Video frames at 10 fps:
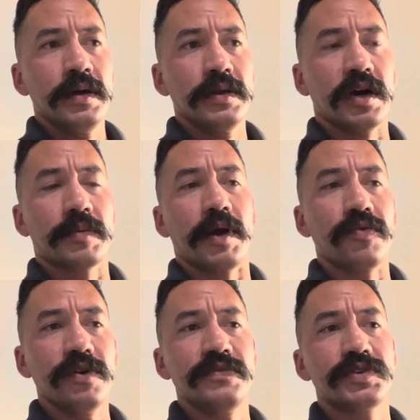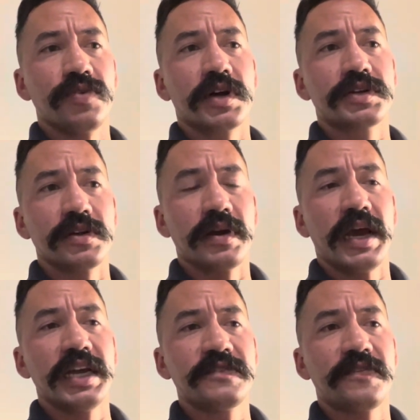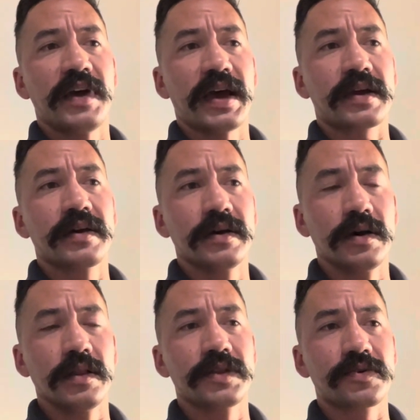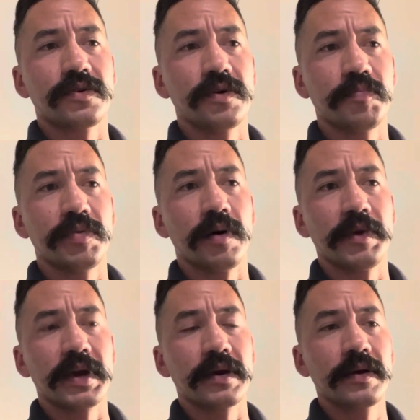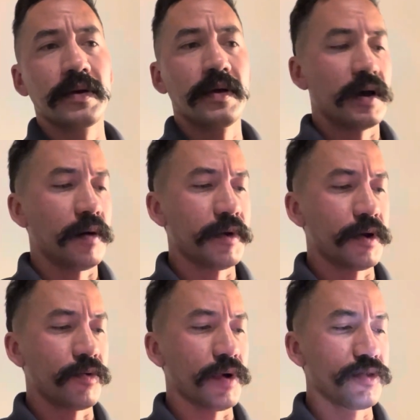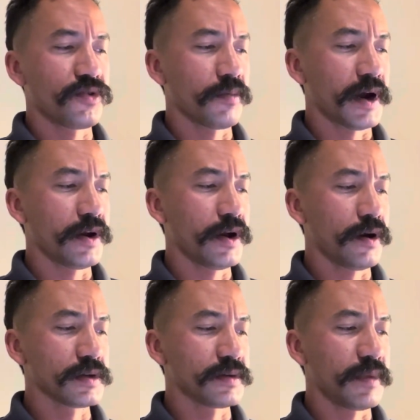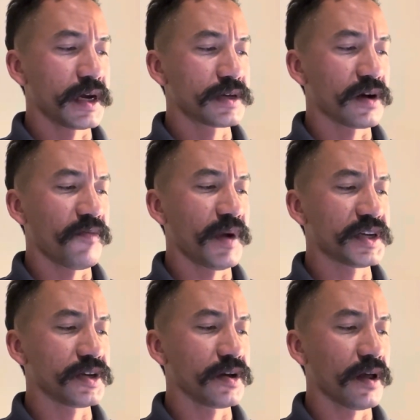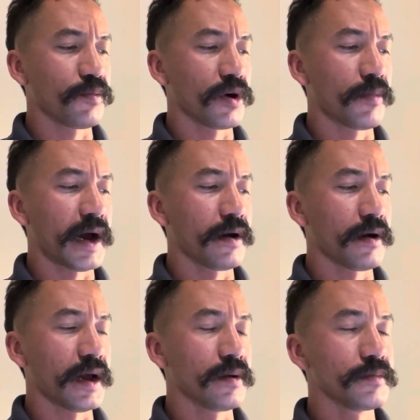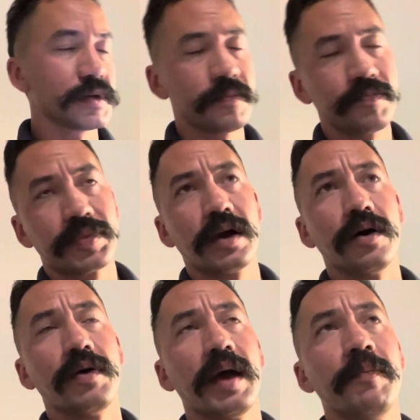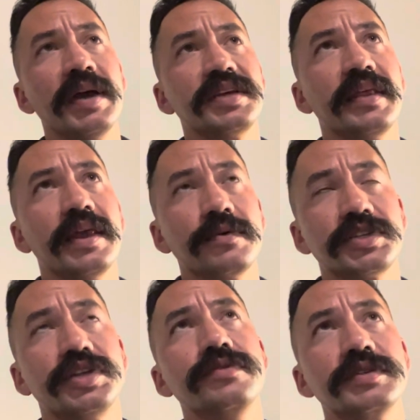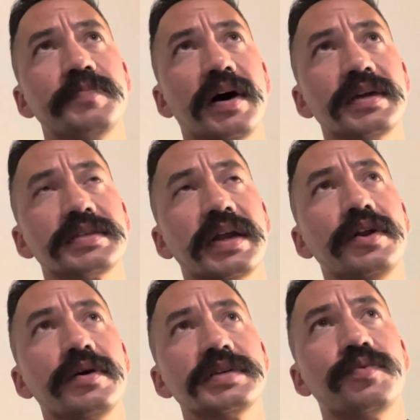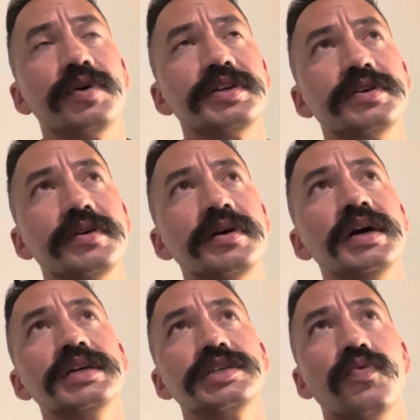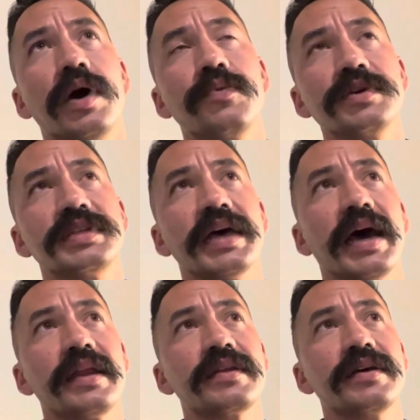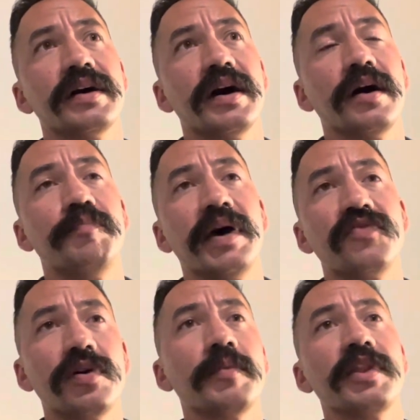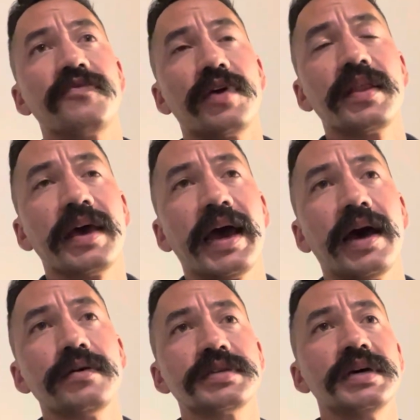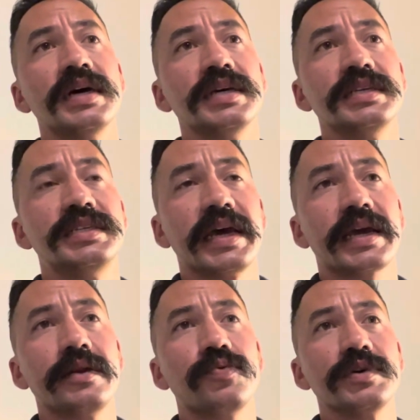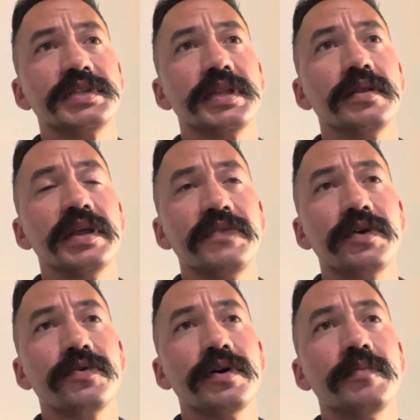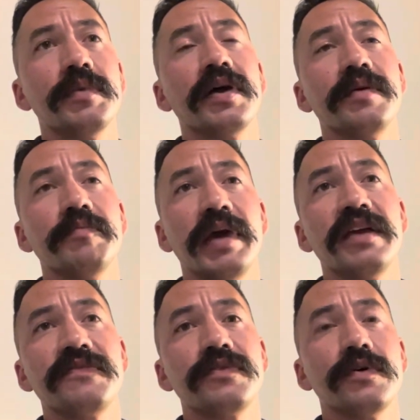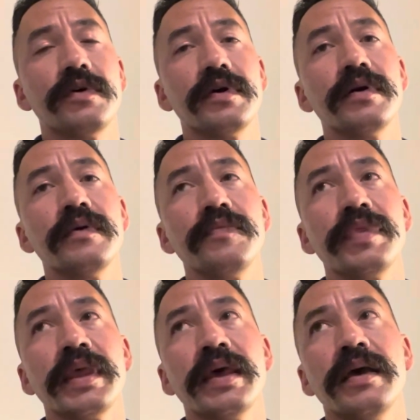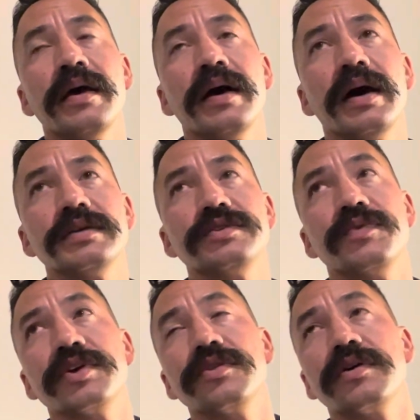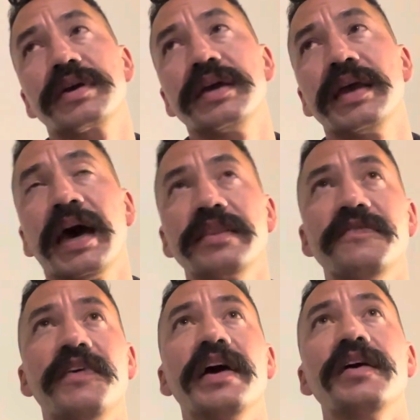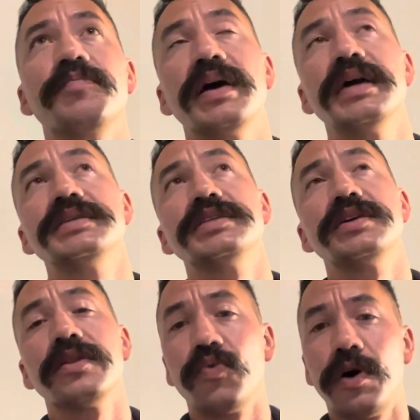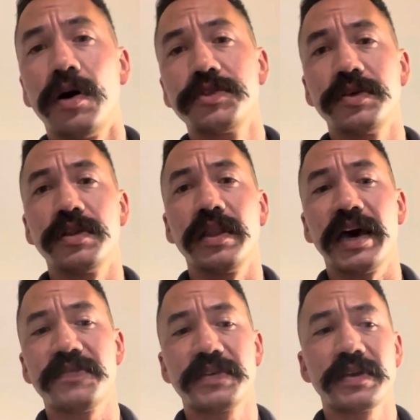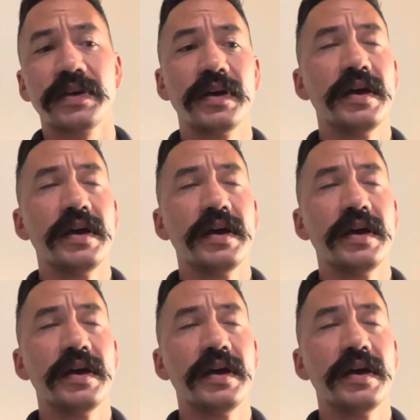Talked about roof structure, HVAC, electrical, plumbing. I'm going to run through my notes and make sure I've mentioned all the more minor items. Oh, I mentioned that there was 2 spots that I noticed moisture. So one was that bedroom on the front of the house. Second was in the living room on the main floor. So when you're looking at the fireplace, it's on the wall to the left.